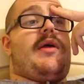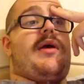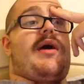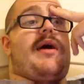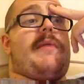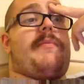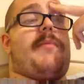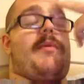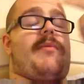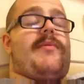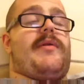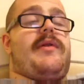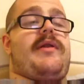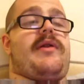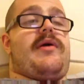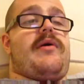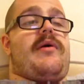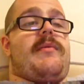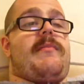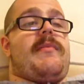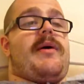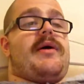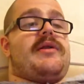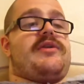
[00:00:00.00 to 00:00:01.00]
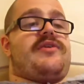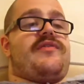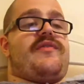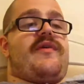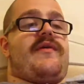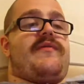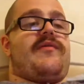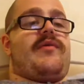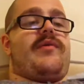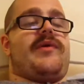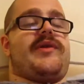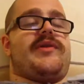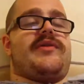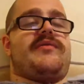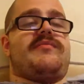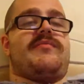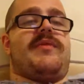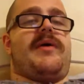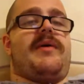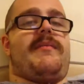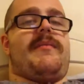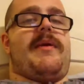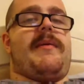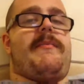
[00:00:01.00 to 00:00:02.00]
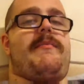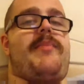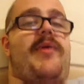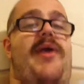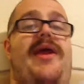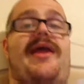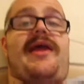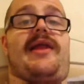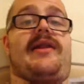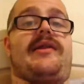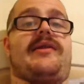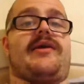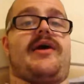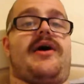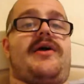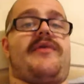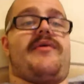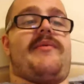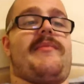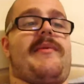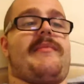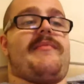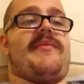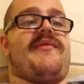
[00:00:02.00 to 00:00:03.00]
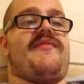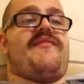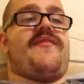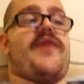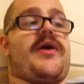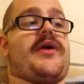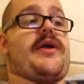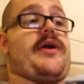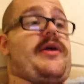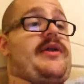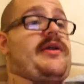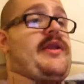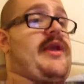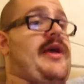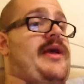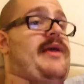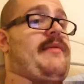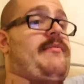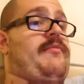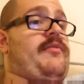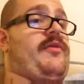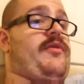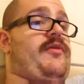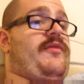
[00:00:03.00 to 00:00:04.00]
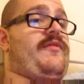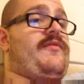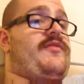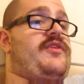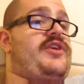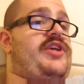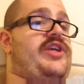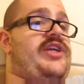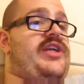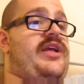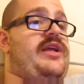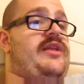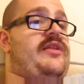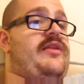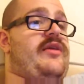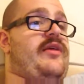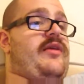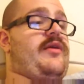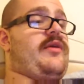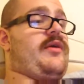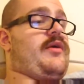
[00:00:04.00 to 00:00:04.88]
I probably know a bunch of other ones, but my brain can't remember fucking names of shit